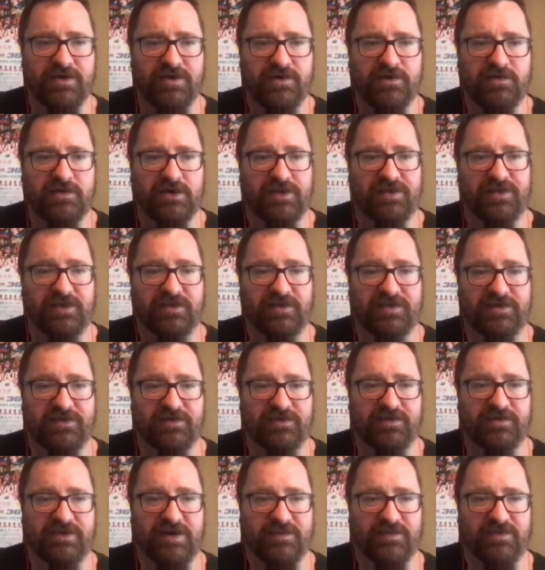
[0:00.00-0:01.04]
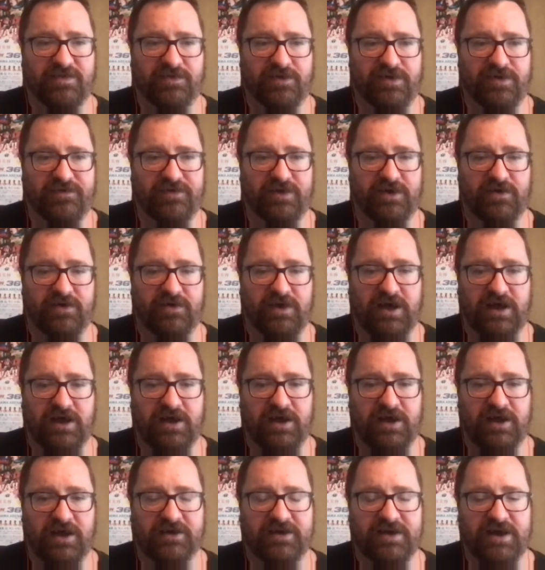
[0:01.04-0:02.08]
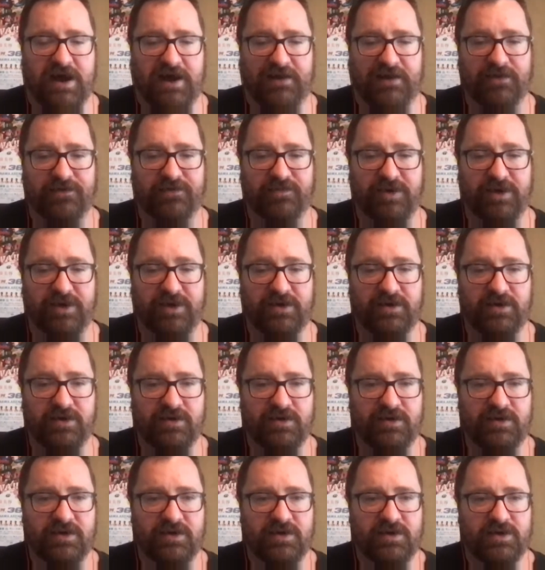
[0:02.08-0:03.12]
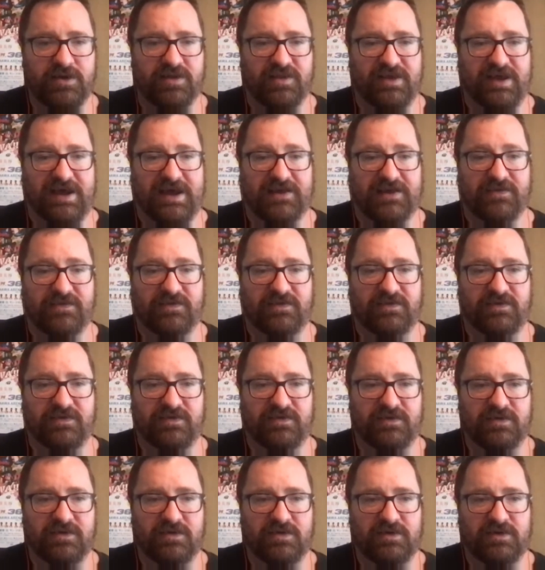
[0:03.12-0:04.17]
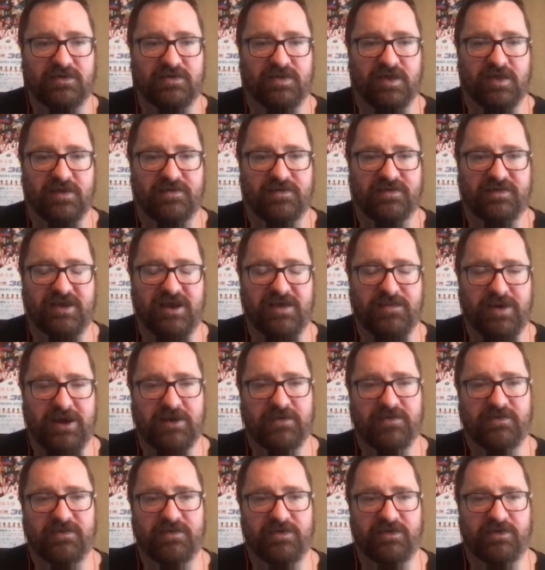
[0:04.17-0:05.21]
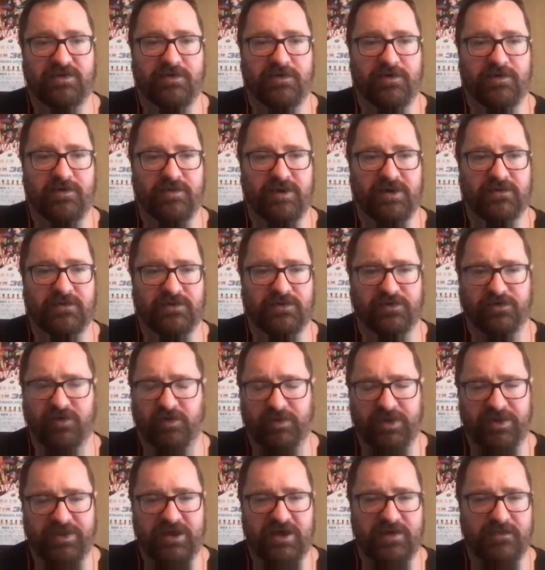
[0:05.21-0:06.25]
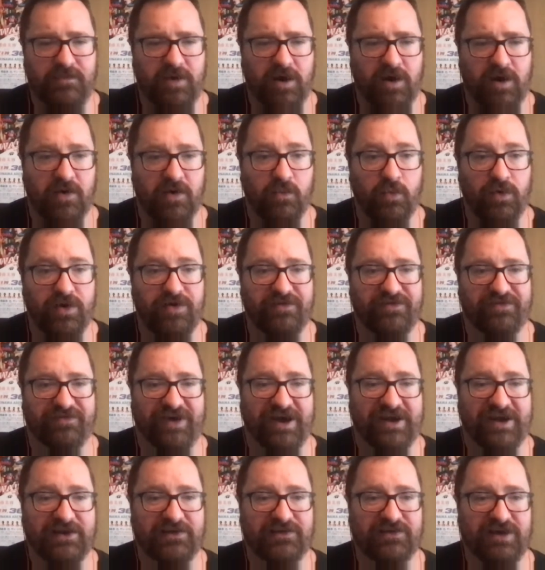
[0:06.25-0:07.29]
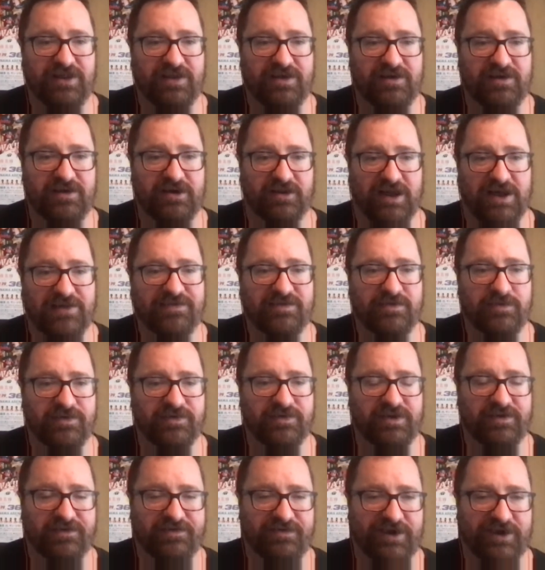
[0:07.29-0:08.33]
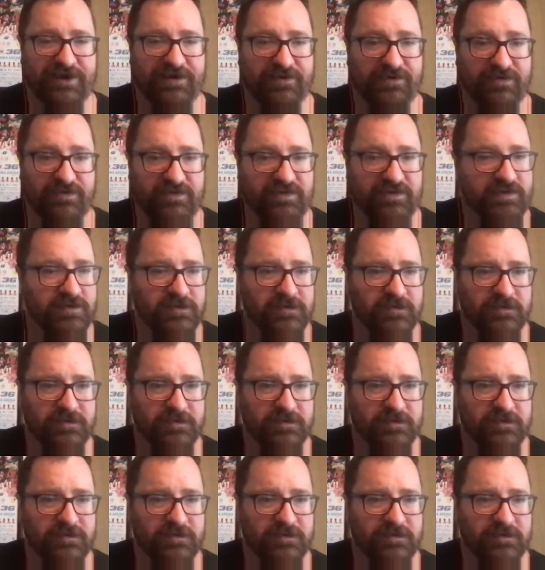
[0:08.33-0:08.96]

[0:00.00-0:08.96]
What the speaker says: I think there's some sort of acknowledgement that the teammates in the tournament, which is only them, wouldn't fight each other unless it was in the finals.